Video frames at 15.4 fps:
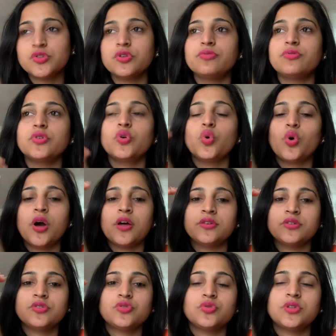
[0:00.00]
So if you go
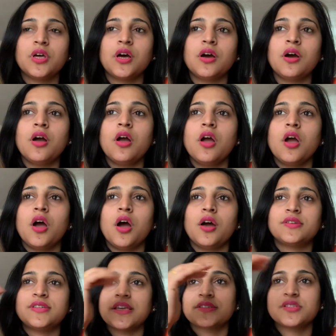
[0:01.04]
on to the
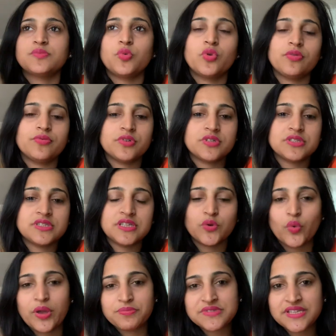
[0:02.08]
Texas Board of Nursing
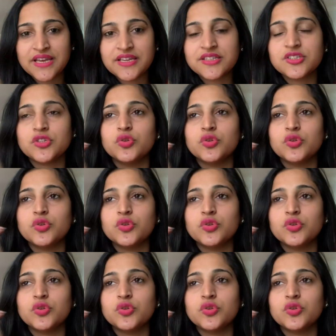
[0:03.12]
website,